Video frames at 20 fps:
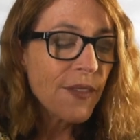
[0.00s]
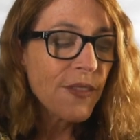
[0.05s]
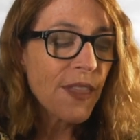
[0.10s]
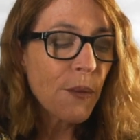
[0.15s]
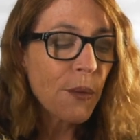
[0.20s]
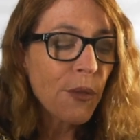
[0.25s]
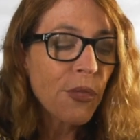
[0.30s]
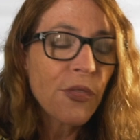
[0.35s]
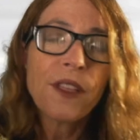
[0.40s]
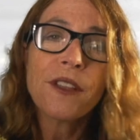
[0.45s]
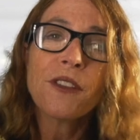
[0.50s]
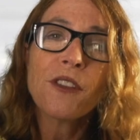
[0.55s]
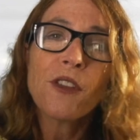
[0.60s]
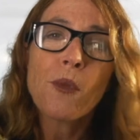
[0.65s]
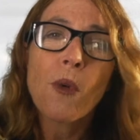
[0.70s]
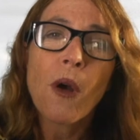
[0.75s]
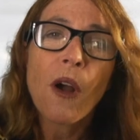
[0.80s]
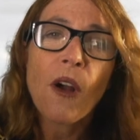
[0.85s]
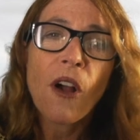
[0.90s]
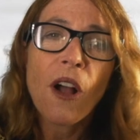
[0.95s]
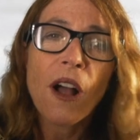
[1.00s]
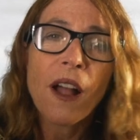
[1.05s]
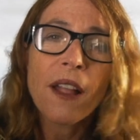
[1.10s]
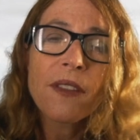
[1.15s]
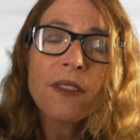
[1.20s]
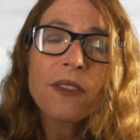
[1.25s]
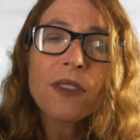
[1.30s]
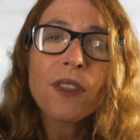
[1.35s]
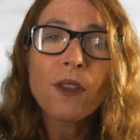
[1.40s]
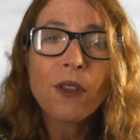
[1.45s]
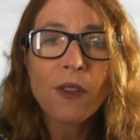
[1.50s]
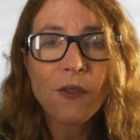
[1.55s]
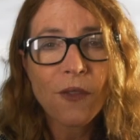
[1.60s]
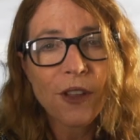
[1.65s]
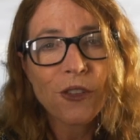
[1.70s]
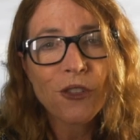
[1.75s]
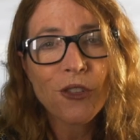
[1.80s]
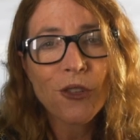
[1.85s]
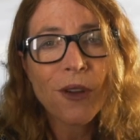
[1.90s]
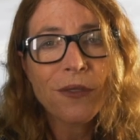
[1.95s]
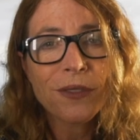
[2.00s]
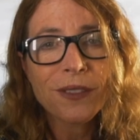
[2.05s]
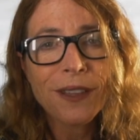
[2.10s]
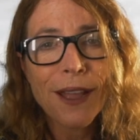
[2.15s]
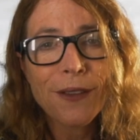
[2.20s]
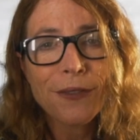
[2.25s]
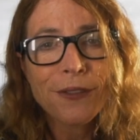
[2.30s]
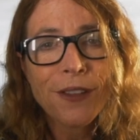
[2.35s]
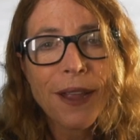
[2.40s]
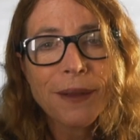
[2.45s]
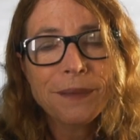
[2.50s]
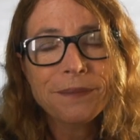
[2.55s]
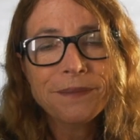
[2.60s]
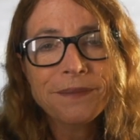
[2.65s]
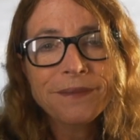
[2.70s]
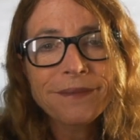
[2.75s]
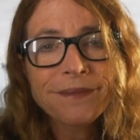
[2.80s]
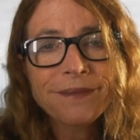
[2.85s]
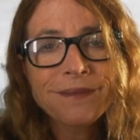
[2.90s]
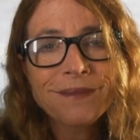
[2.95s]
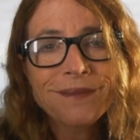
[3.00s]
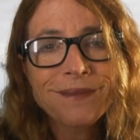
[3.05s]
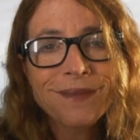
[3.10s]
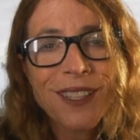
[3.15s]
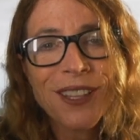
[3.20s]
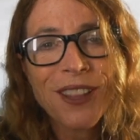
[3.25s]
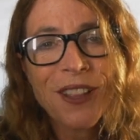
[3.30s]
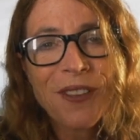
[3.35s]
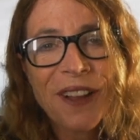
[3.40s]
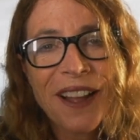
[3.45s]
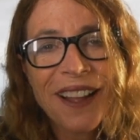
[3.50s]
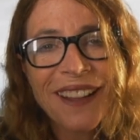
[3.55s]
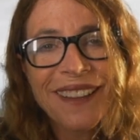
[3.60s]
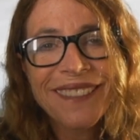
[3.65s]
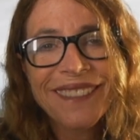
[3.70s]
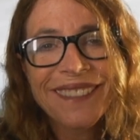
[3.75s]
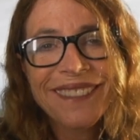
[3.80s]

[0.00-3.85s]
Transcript: they will think you are on the adventure of a lifetime. Aloha.